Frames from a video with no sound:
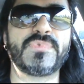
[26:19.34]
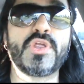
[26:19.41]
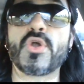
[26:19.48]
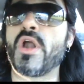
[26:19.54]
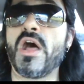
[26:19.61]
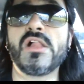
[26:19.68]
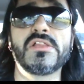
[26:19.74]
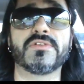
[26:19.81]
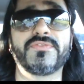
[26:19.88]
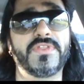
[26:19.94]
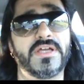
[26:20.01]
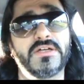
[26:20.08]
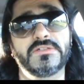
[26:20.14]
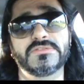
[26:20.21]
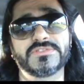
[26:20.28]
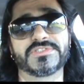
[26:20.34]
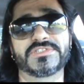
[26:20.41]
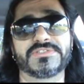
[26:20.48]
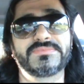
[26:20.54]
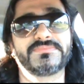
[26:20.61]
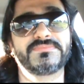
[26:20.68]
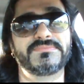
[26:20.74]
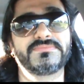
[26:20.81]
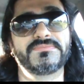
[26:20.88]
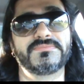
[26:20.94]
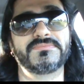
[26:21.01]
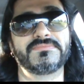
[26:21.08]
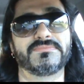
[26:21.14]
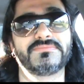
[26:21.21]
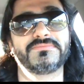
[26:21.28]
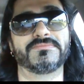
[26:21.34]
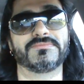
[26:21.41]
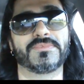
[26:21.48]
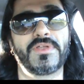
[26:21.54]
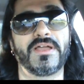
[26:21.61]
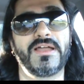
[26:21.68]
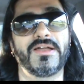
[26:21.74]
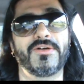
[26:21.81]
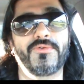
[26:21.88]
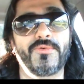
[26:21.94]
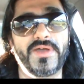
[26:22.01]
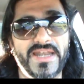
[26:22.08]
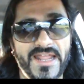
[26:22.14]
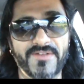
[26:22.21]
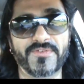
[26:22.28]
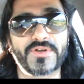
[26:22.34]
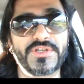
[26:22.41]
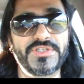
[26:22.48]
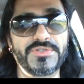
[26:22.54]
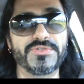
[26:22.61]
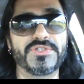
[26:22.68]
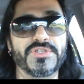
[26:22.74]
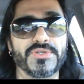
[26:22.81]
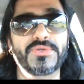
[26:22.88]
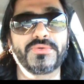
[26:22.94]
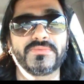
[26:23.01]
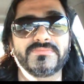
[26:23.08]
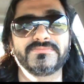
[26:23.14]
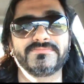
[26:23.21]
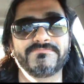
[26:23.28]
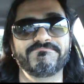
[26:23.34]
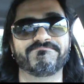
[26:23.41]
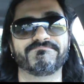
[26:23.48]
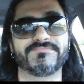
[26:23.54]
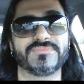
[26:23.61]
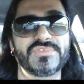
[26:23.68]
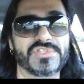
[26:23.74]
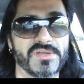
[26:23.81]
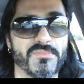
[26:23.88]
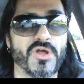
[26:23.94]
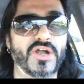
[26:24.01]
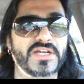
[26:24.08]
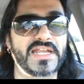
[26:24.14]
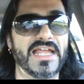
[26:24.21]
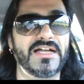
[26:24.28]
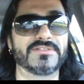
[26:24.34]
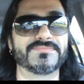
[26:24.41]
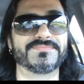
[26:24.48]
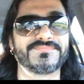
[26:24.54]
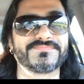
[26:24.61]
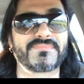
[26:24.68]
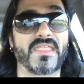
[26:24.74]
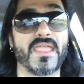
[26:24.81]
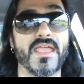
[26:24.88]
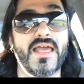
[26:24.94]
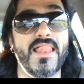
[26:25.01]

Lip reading: You're all of those whenever you do to mark out.